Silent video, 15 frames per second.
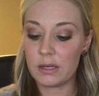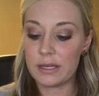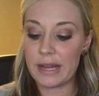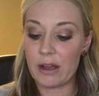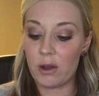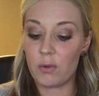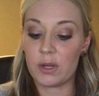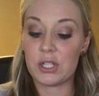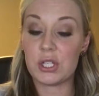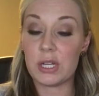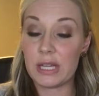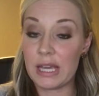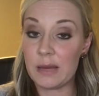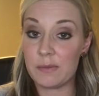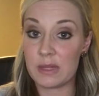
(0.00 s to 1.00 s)
Now I want you
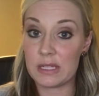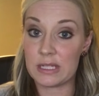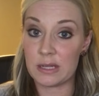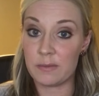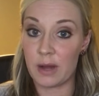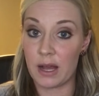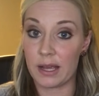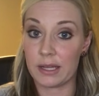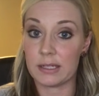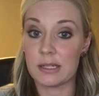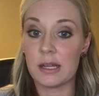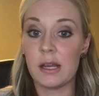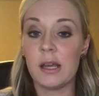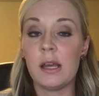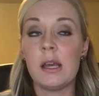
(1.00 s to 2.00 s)
to keep this in
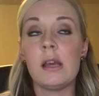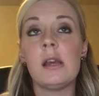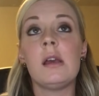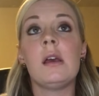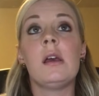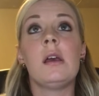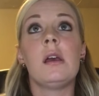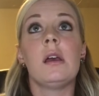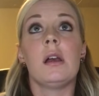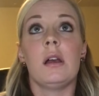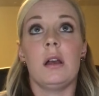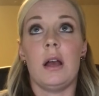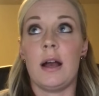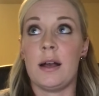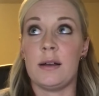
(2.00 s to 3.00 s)
mind.
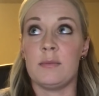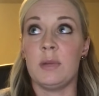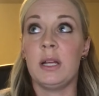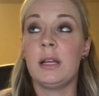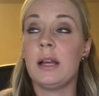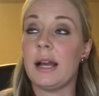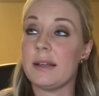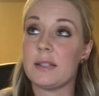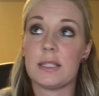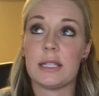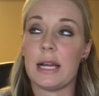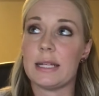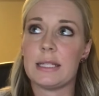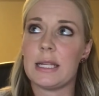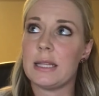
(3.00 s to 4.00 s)
I
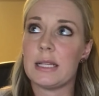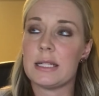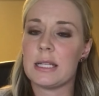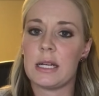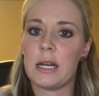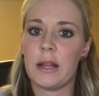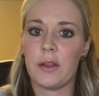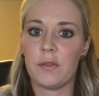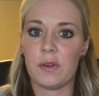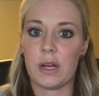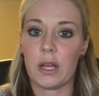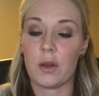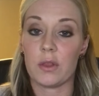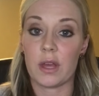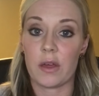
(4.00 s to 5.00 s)
said this in another
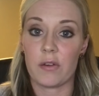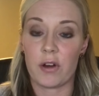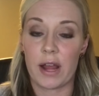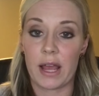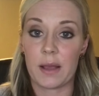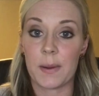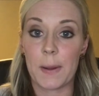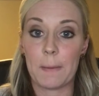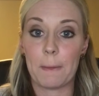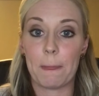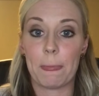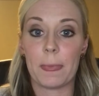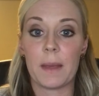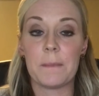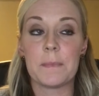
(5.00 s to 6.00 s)
video the other day.
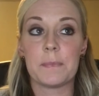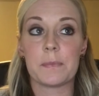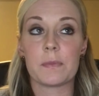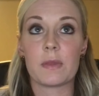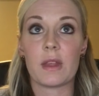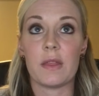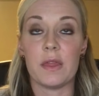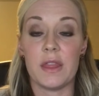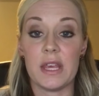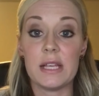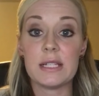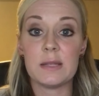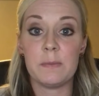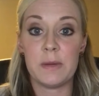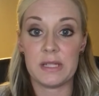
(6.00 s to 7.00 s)

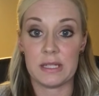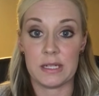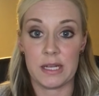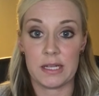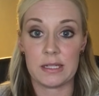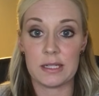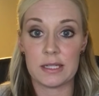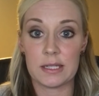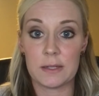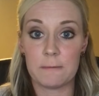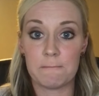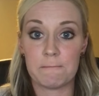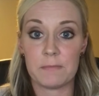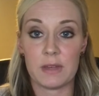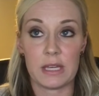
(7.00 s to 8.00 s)
This business
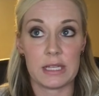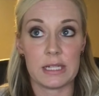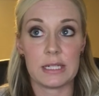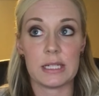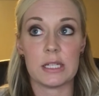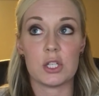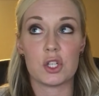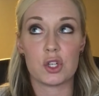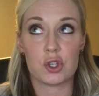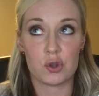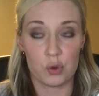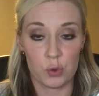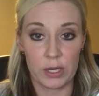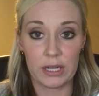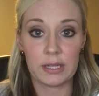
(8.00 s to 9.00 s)
is
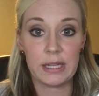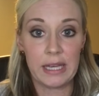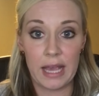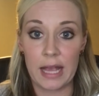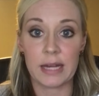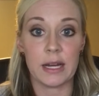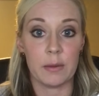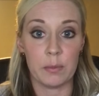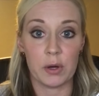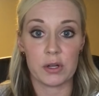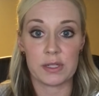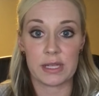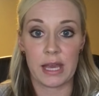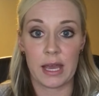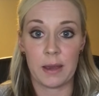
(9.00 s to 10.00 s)
strictly a
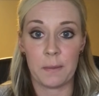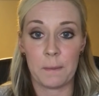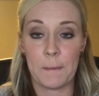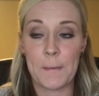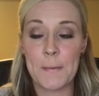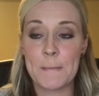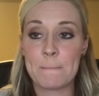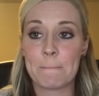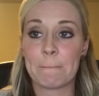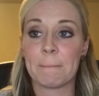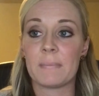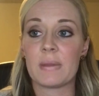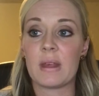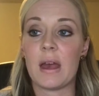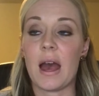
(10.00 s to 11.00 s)
numbers game.
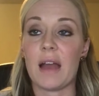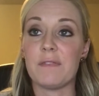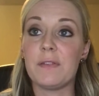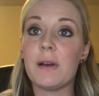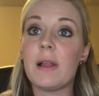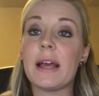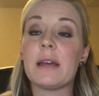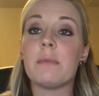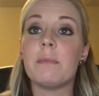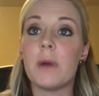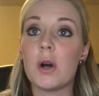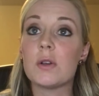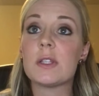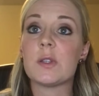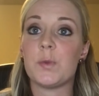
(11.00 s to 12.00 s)
I feel like
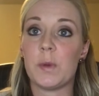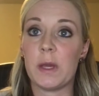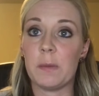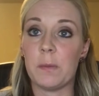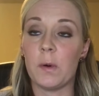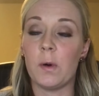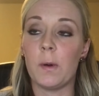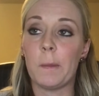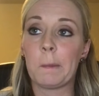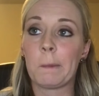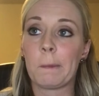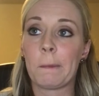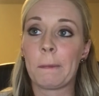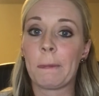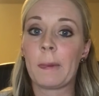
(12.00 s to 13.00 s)
most people
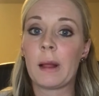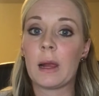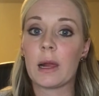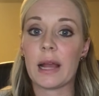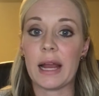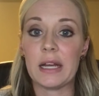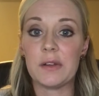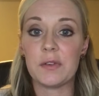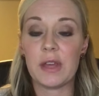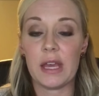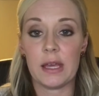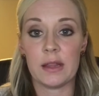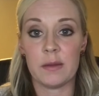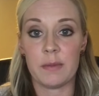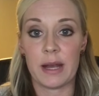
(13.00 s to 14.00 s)
kind of
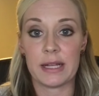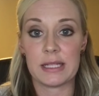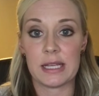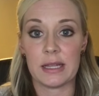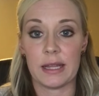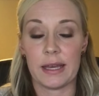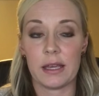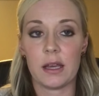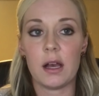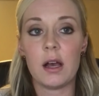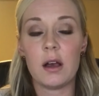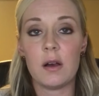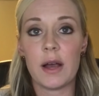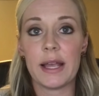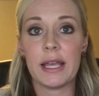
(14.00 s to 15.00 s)
get in the mindset like,
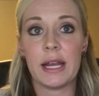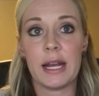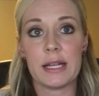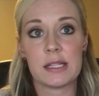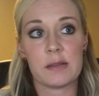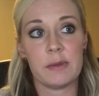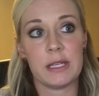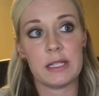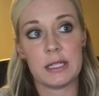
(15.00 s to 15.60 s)
oh, I can ask my